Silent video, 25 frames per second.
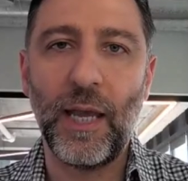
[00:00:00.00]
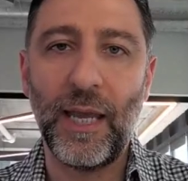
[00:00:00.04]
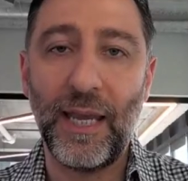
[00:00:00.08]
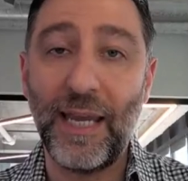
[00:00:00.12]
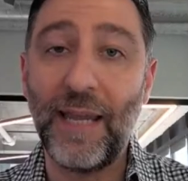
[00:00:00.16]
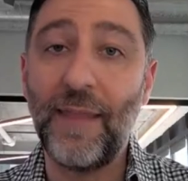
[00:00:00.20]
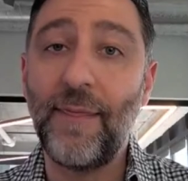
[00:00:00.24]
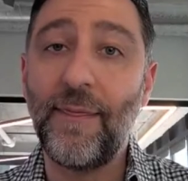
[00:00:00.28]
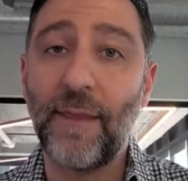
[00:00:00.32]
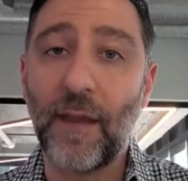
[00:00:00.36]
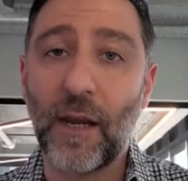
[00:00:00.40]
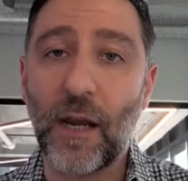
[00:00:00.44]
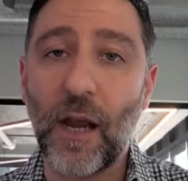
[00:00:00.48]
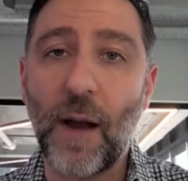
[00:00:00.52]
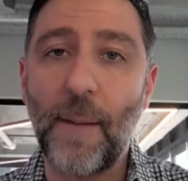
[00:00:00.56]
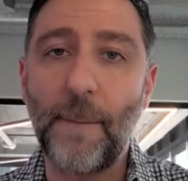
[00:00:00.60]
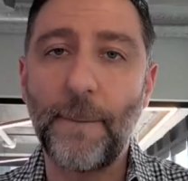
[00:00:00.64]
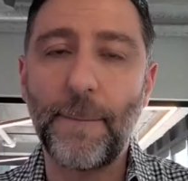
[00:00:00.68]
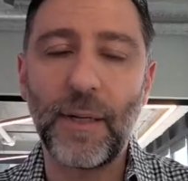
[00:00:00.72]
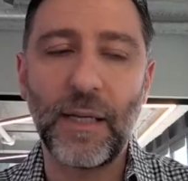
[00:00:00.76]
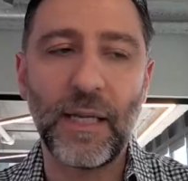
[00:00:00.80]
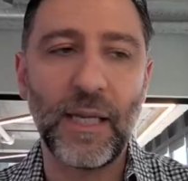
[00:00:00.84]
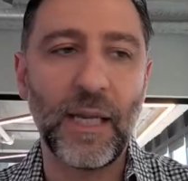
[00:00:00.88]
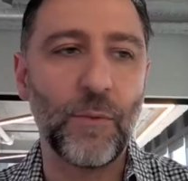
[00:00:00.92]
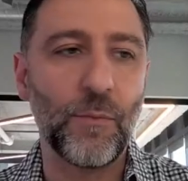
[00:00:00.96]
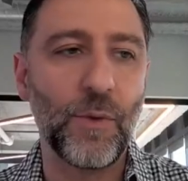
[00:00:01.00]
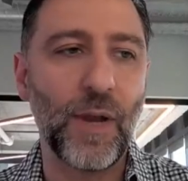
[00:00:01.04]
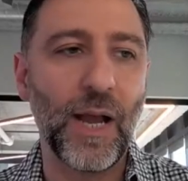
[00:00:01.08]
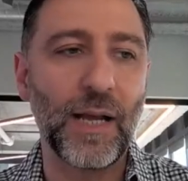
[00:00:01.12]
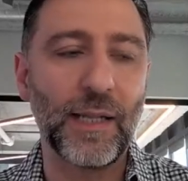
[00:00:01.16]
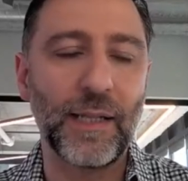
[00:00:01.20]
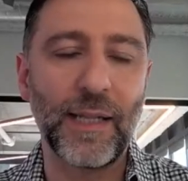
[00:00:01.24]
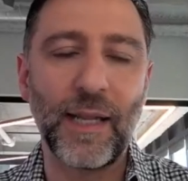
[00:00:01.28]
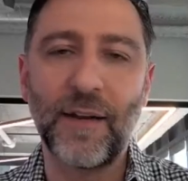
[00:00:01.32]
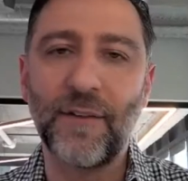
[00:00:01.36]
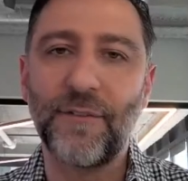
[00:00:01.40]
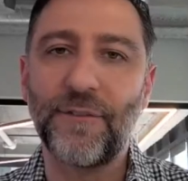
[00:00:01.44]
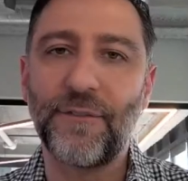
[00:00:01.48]
in the company, and we
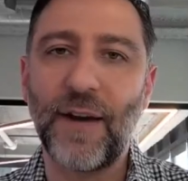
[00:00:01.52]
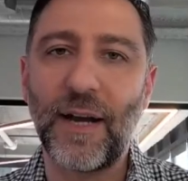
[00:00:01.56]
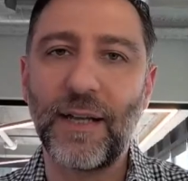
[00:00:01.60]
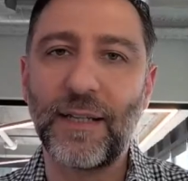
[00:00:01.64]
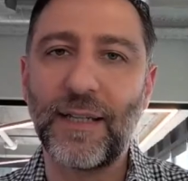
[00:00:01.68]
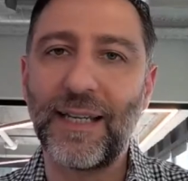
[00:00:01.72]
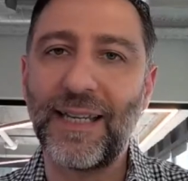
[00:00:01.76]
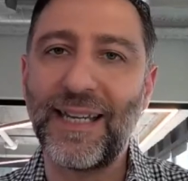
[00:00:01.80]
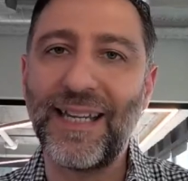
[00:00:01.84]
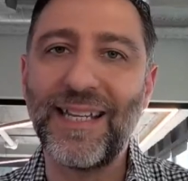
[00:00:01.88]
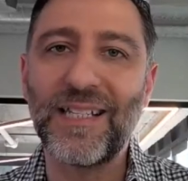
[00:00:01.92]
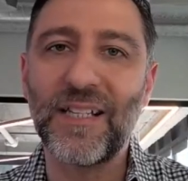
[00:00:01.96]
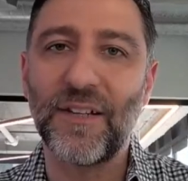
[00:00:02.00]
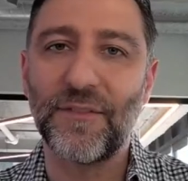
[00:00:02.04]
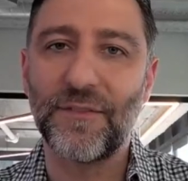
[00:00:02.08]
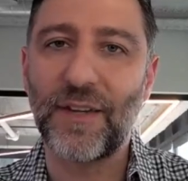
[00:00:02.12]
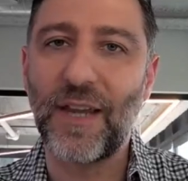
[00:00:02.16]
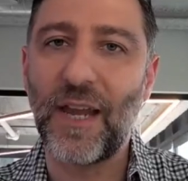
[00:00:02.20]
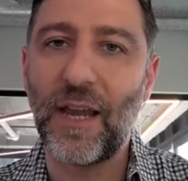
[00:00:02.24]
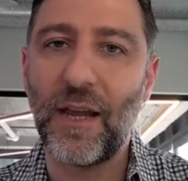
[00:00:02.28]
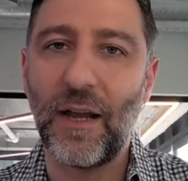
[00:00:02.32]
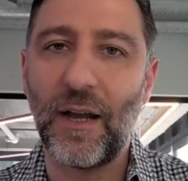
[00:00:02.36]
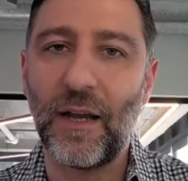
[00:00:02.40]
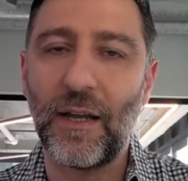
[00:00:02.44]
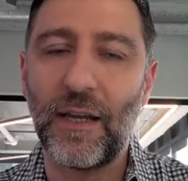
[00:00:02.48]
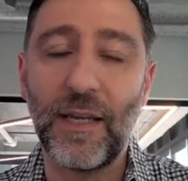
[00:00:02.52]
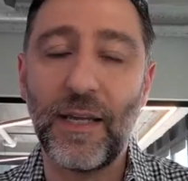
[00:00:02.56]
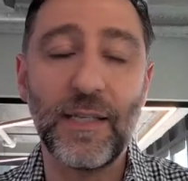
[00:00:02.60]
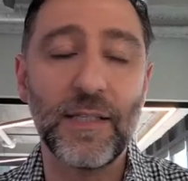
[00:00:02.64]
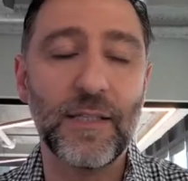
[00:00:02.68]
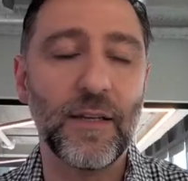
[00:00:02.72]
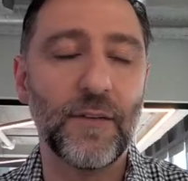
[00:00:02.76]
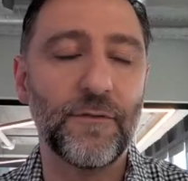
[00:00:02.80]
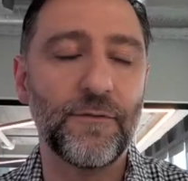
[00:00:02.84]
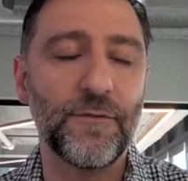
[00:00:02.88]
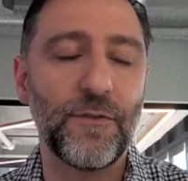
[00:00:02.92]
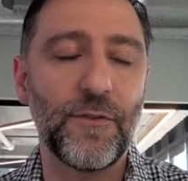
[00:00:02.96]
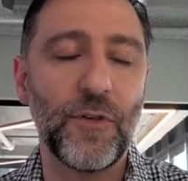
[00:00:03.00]
identified that ease
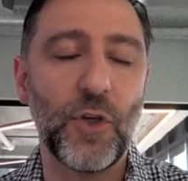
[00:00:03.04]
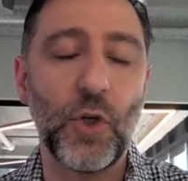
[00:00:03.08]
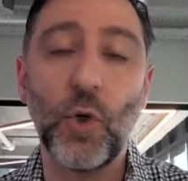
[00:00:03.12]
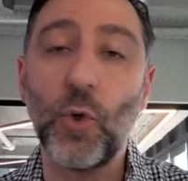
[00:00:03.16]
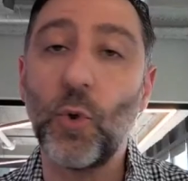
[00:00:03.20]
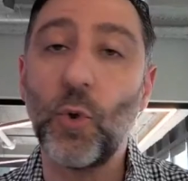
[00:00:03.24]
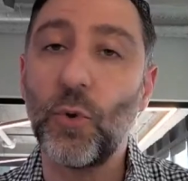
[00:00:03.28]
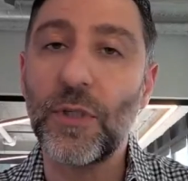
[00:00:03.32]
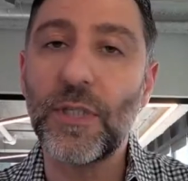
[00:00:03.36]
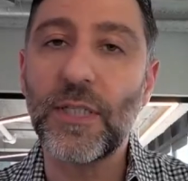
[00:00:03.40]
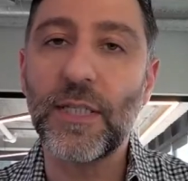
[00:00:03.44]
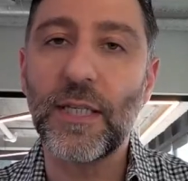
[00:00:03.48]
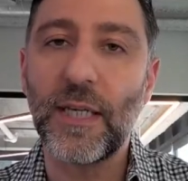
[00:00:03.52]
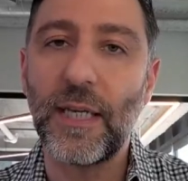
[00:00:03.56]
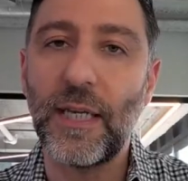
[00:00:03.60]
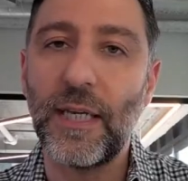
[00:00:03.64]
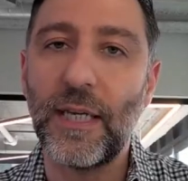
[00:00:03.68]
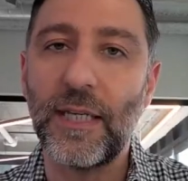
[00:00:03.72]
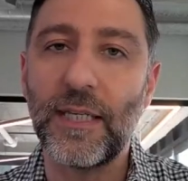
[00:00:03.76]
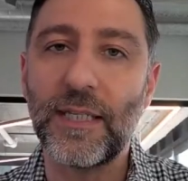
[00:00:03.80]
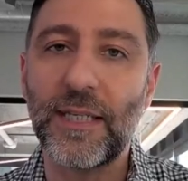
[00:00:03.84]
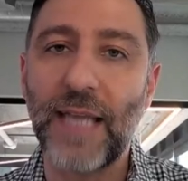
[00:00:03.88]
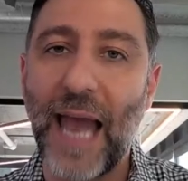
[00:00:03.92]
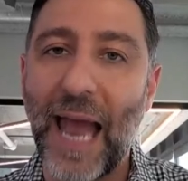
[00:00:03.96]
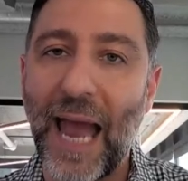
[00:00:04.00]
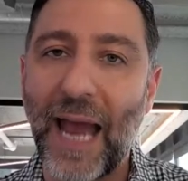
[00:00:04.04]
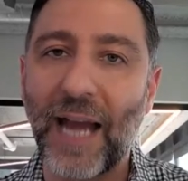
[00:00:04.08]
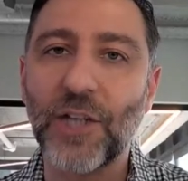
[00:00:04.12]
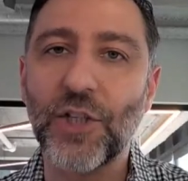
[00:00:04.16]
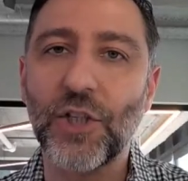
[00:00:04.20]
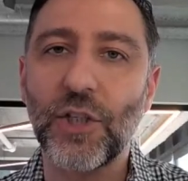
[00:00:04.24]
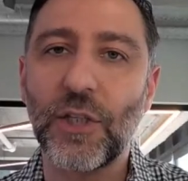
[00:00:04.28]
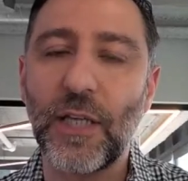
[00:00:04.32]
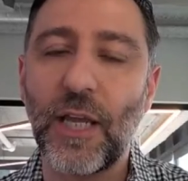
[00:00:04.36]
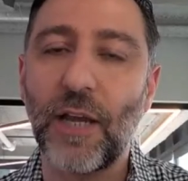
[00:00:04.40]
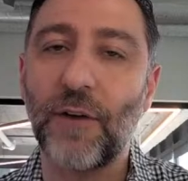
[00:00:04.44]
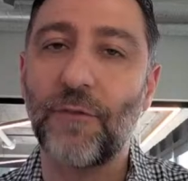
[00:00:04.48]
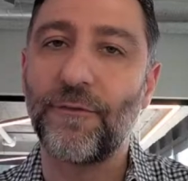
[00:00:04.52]
of use is
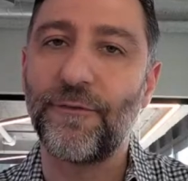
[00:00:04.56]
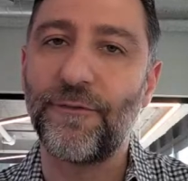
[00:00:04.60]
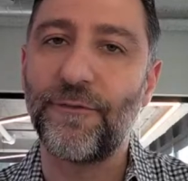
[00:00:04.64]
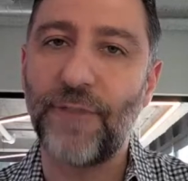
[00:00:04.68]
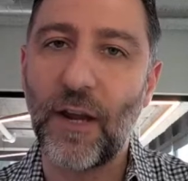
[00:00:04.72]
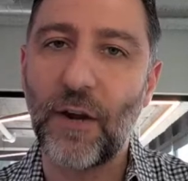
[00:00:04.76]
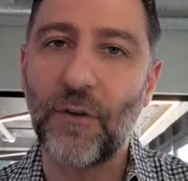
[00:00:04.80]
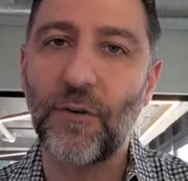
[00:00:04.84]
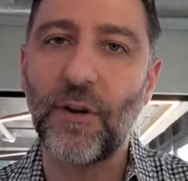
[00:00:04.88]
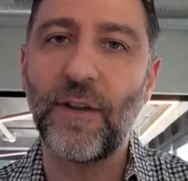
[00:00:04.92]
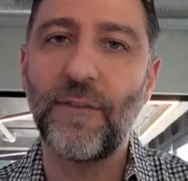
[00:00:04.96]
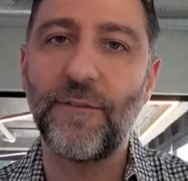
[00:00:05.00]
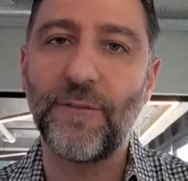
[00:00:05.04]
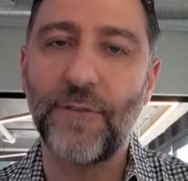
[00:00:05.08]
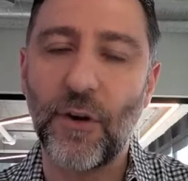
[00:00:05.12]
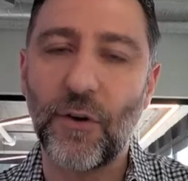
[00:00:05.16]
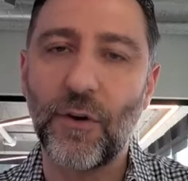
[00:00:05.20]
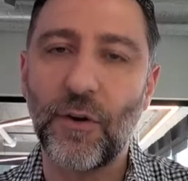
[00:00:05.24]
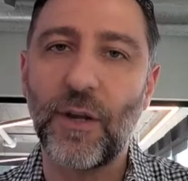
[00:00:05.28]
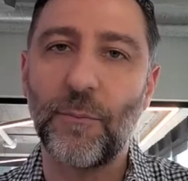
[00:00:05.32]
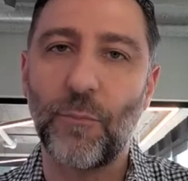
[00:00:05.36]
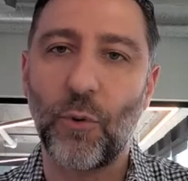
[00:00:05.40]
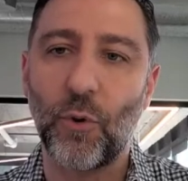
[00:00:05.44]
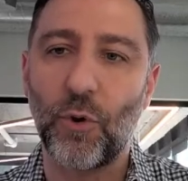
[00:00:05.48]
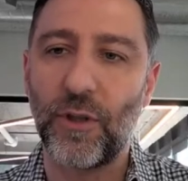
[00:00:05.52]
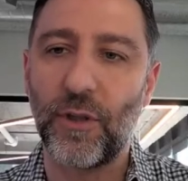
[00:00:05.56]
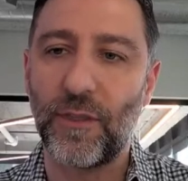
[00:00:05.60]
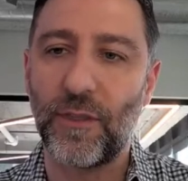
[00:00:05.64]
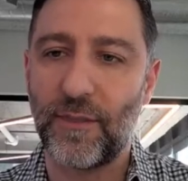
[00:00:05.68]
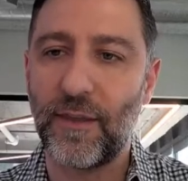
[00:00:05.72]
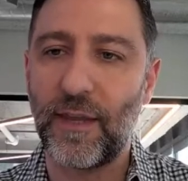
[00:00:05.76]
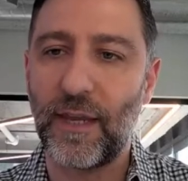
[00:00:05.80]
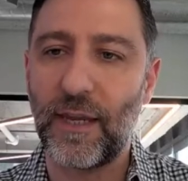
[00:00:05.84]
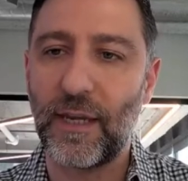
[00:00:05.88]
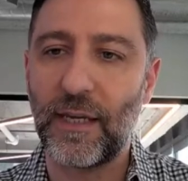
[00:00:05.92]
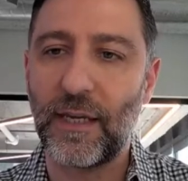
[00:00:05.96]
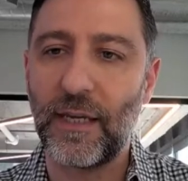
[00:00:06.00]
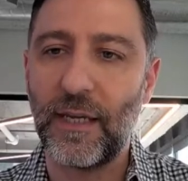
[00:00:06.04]
actually a very, very important
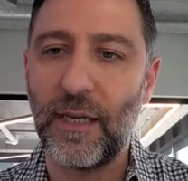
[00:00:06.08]
thing.